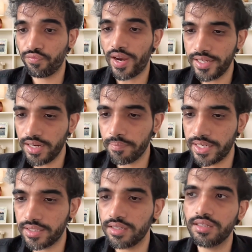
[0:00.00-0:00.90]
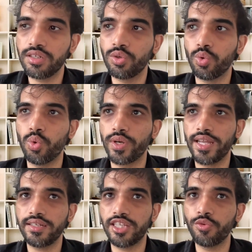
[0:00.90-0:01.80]
Find a mentor who
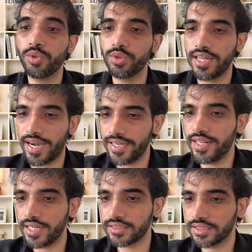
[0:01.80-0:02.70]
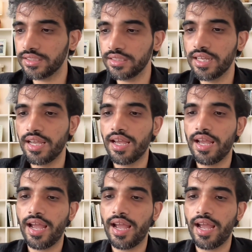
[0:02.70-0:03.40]
can give you the right direction